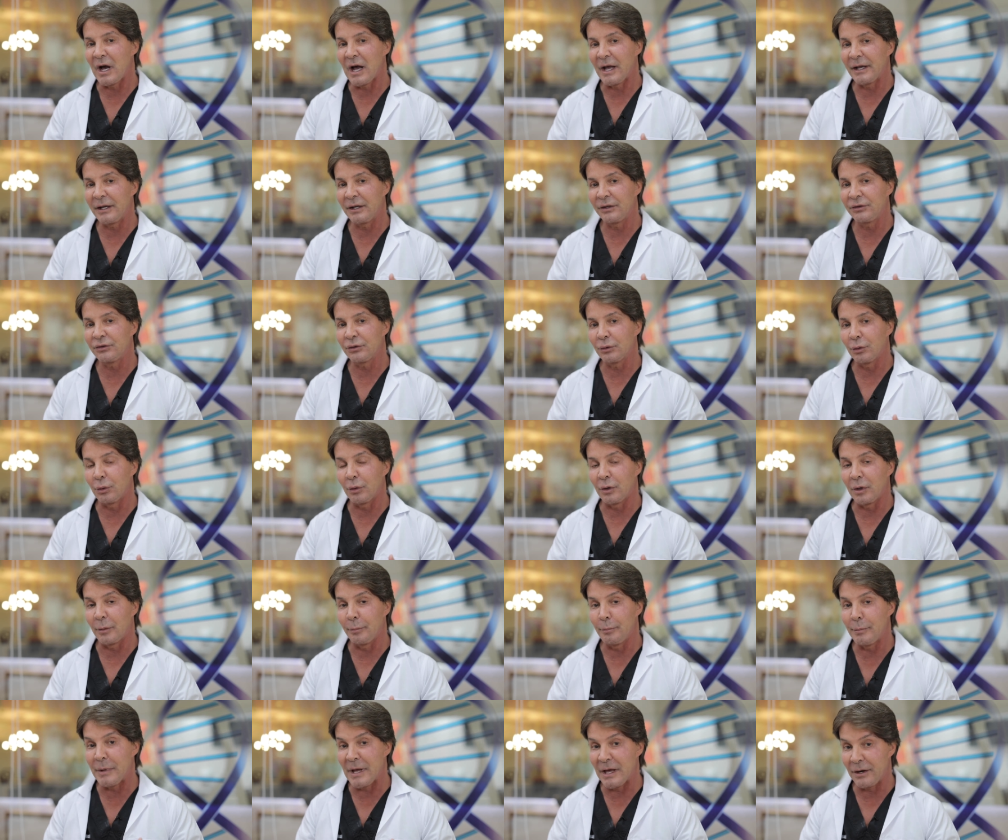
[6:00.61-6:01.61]
diet or
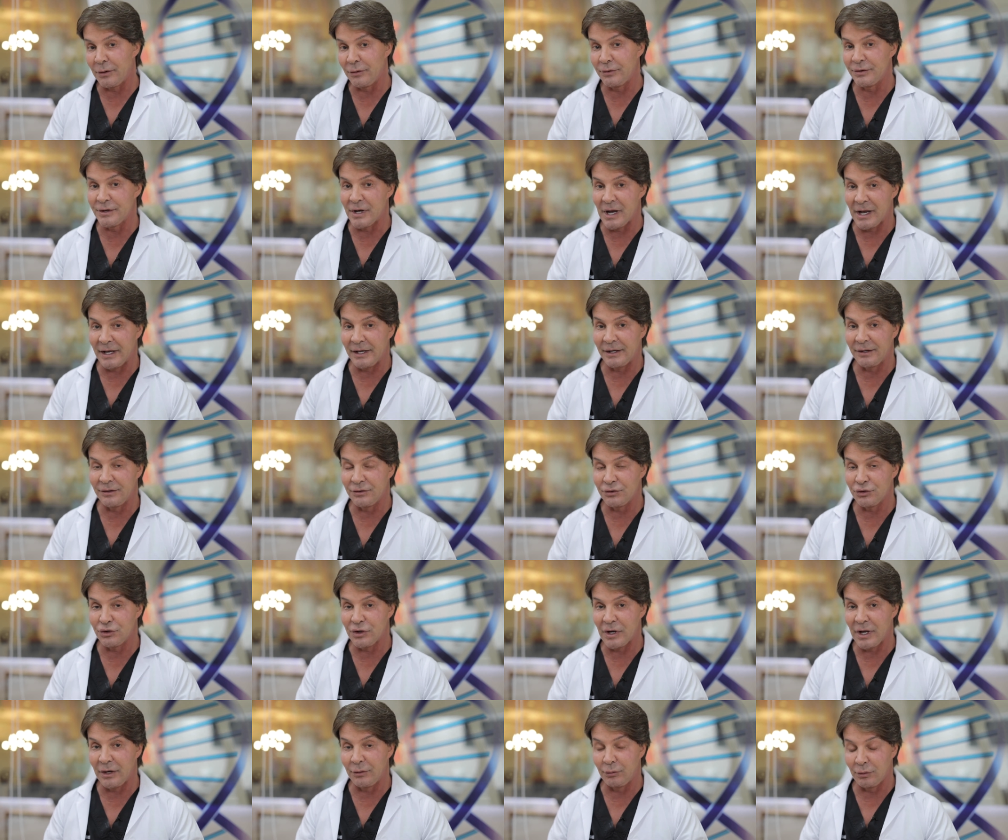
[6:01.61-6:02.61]
a better diet in
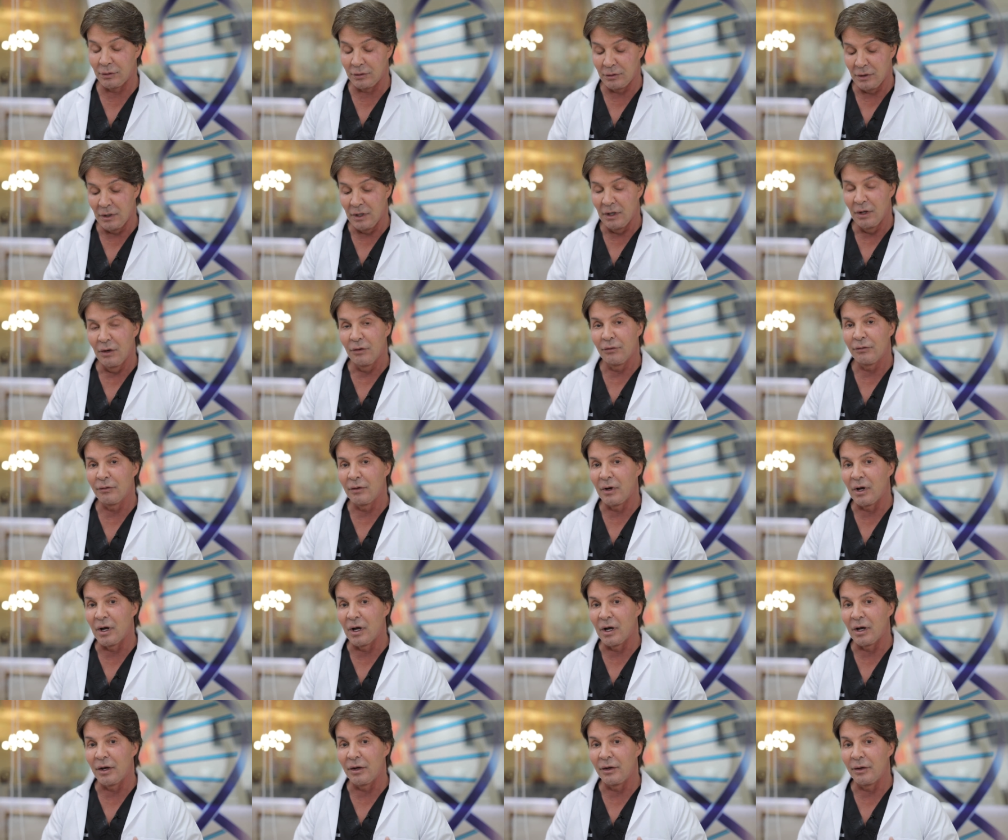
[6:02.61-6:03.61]
general
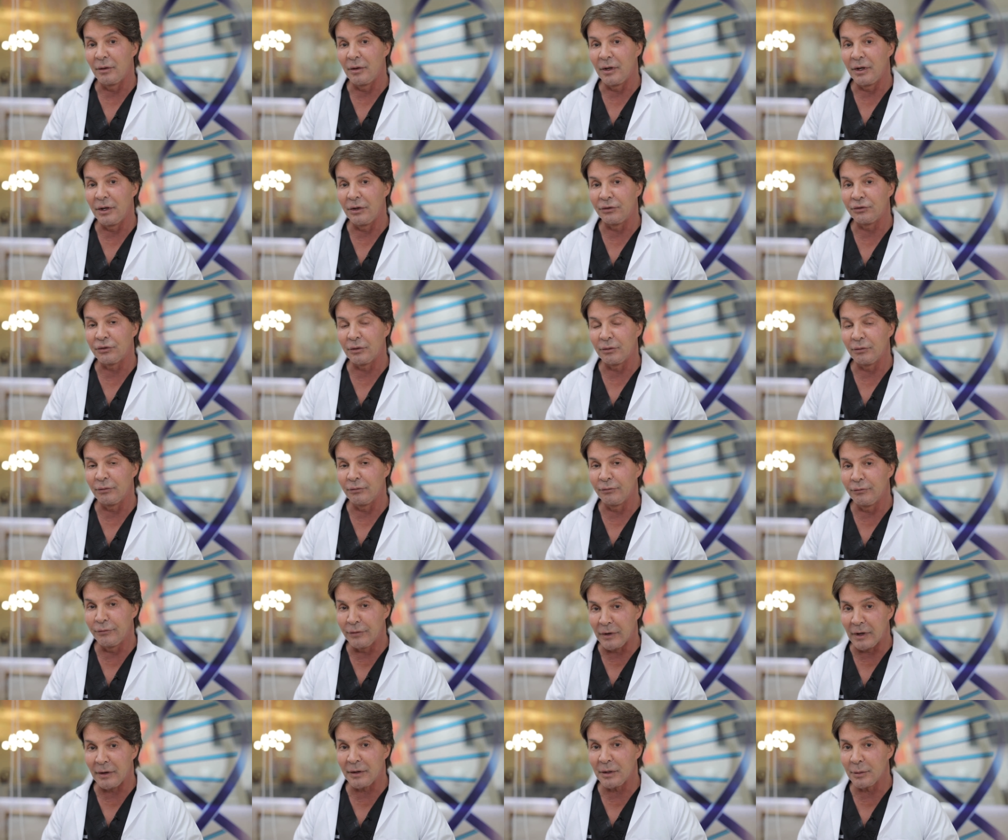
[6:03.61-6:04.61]
is
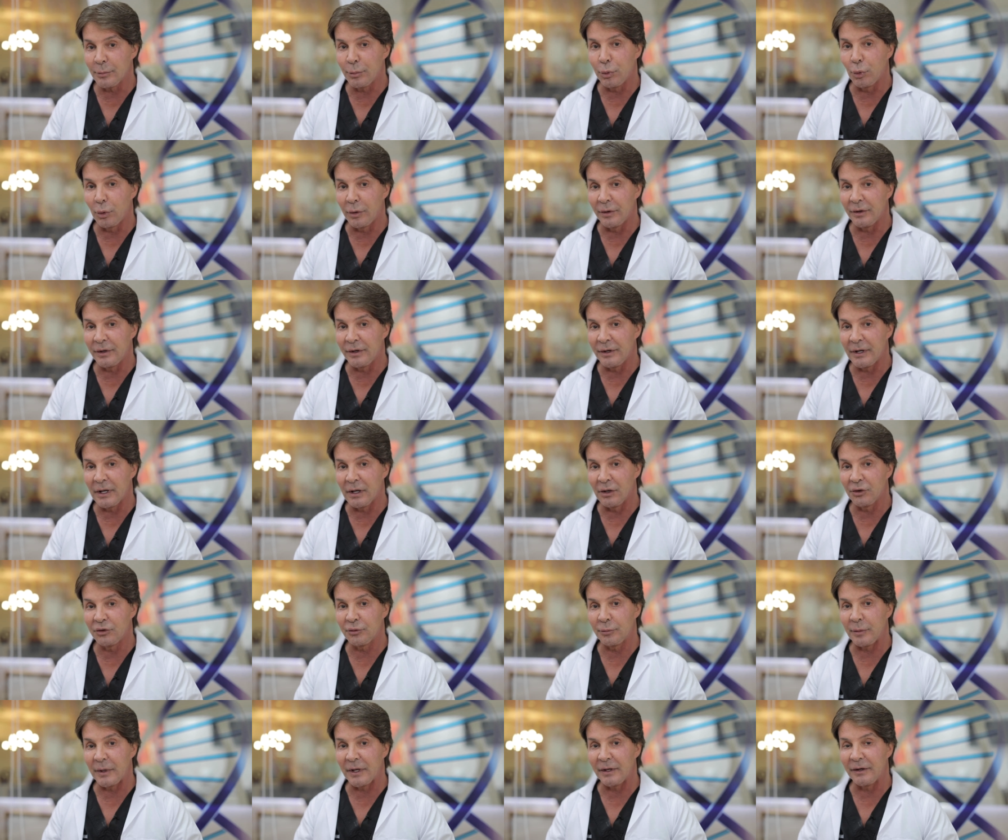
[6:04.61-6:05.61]
very important in
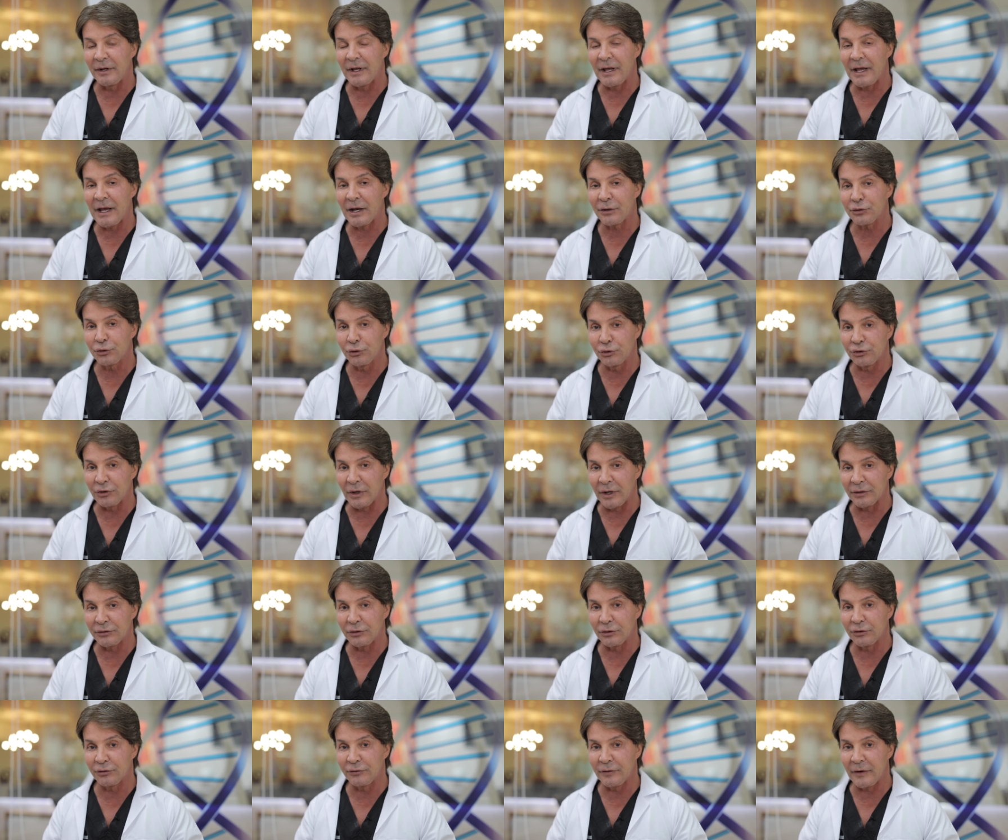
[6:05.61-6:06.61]
health span.
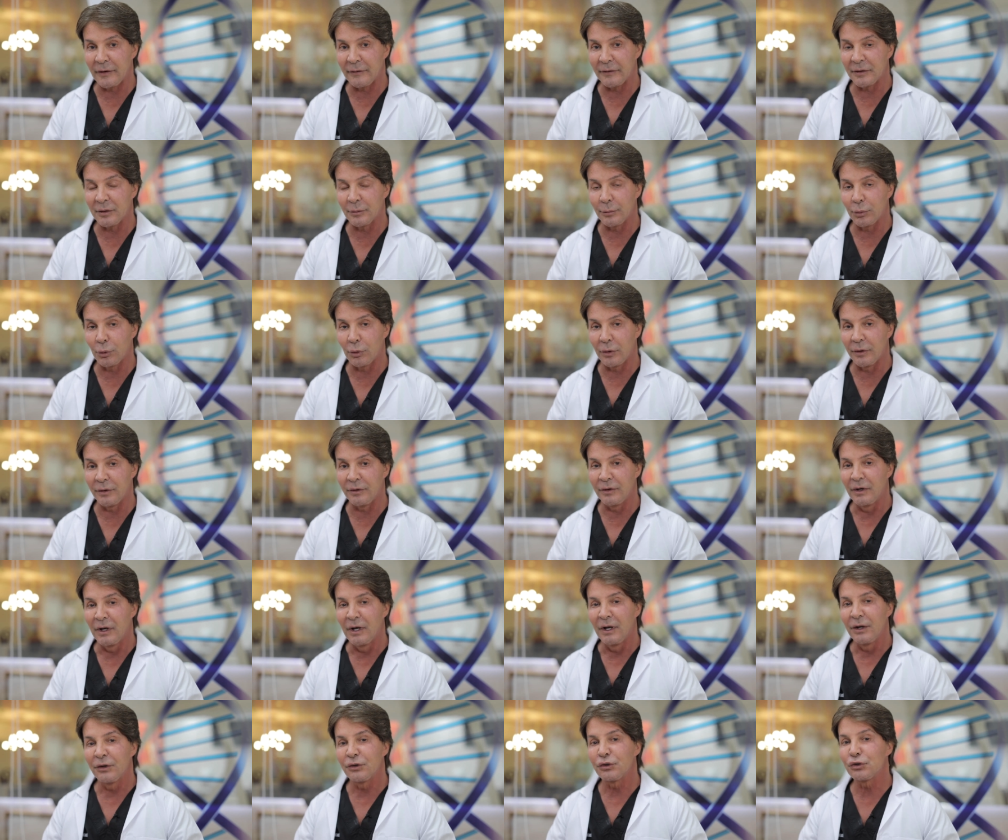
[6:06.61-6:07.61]
Exercise is very important.
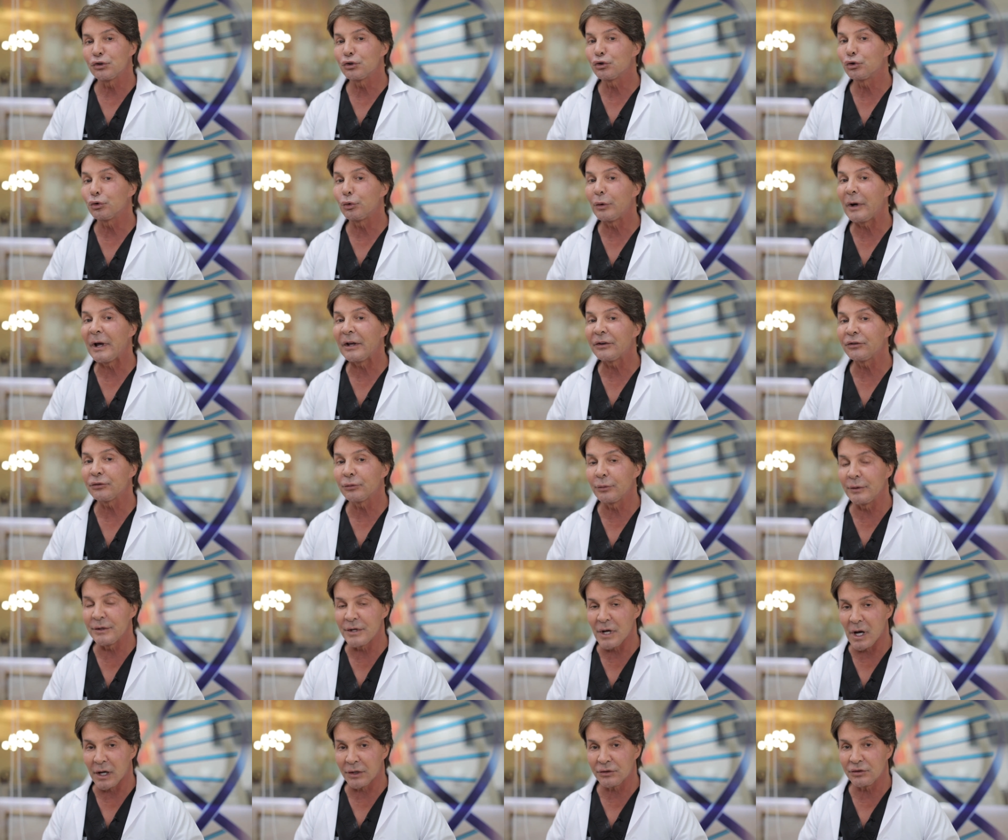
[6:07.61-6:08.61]
Stress
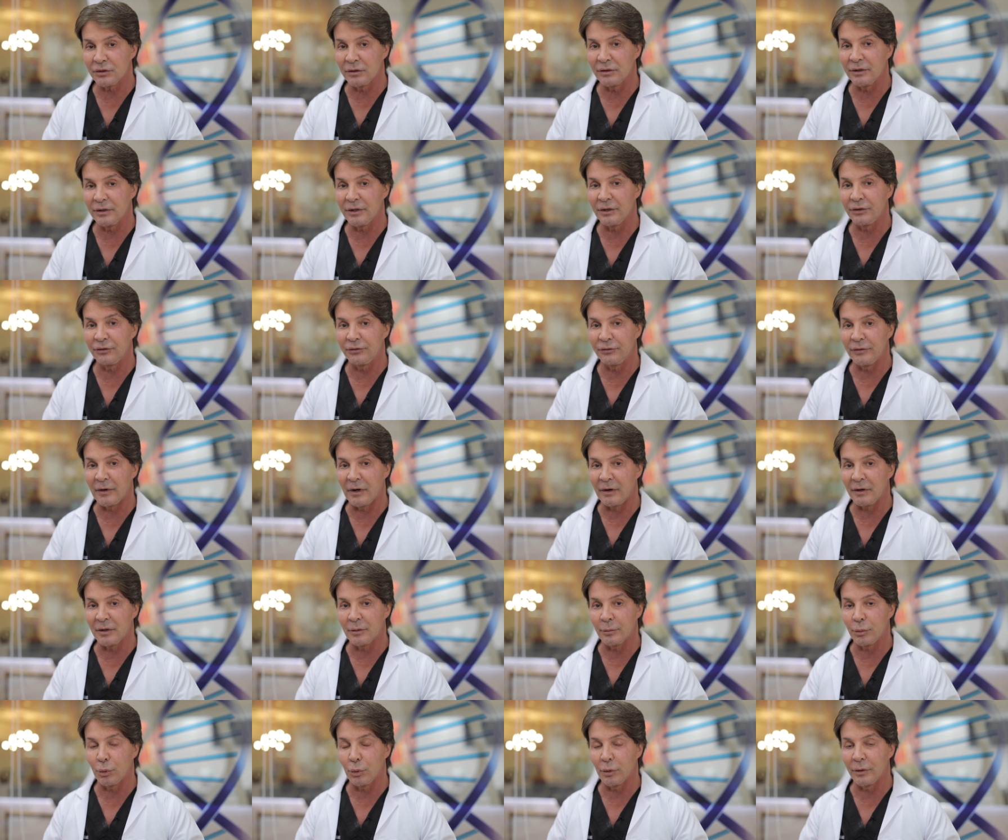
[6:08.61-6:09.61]
reduction is very
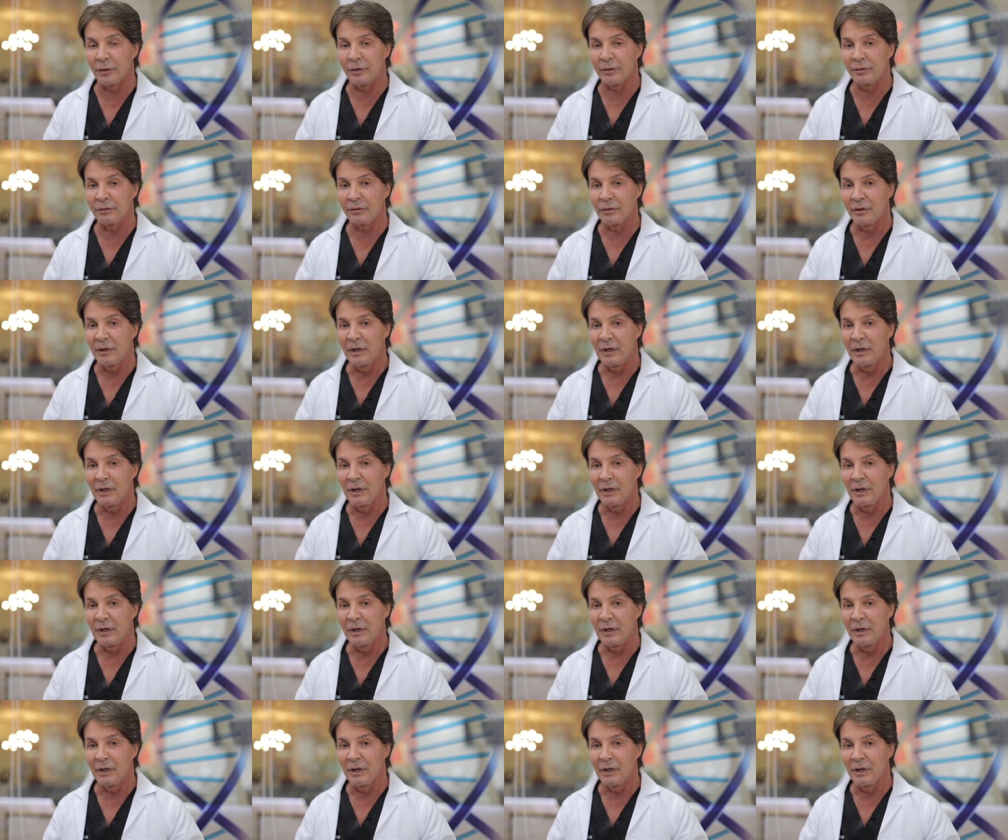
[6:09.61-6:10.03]
important.